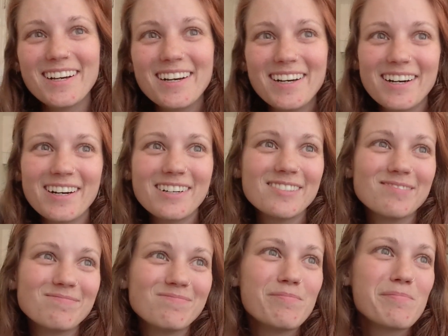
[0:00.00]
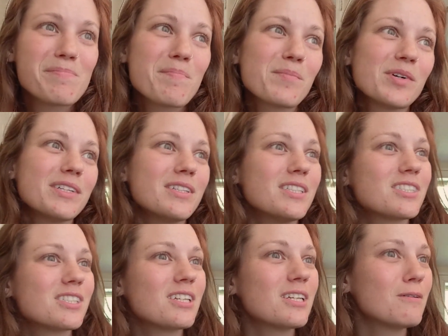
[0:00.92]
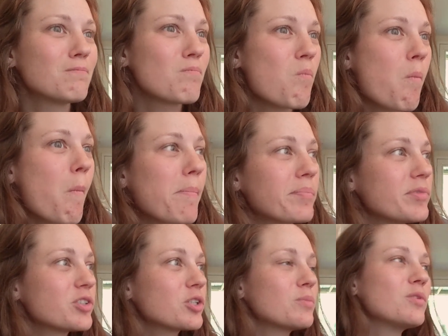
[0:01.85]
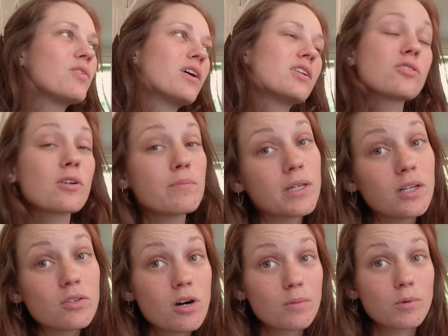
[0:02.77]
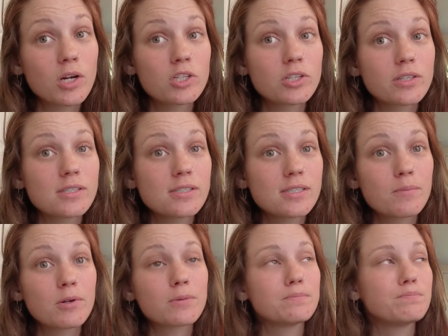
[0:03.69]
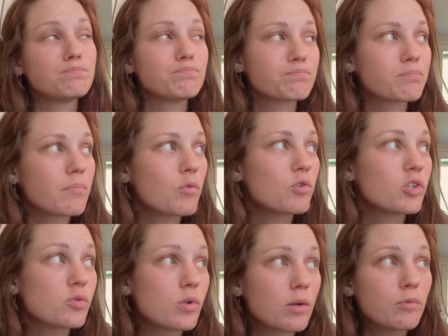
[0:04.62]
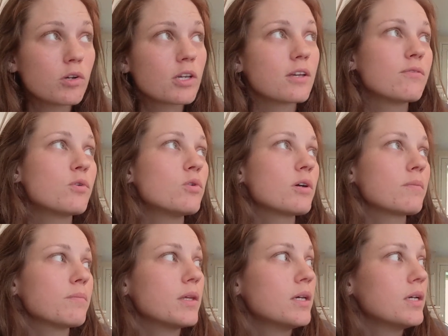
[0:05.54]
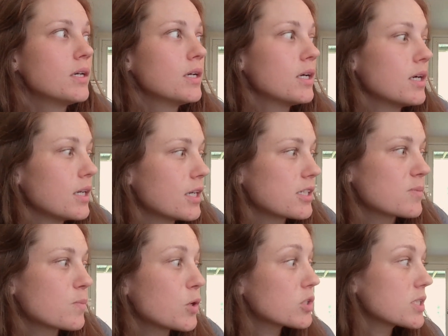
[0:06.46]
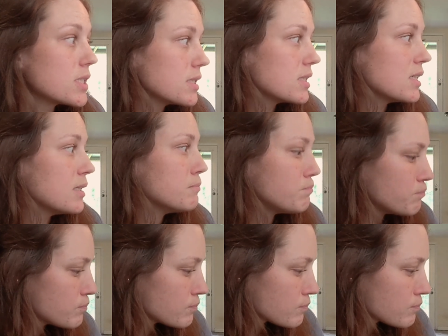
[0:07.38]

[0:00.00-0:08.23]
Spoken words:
But it's gonna be fun. It's gonna be a long project this summer, which is what I'm looking for. Yes, personally,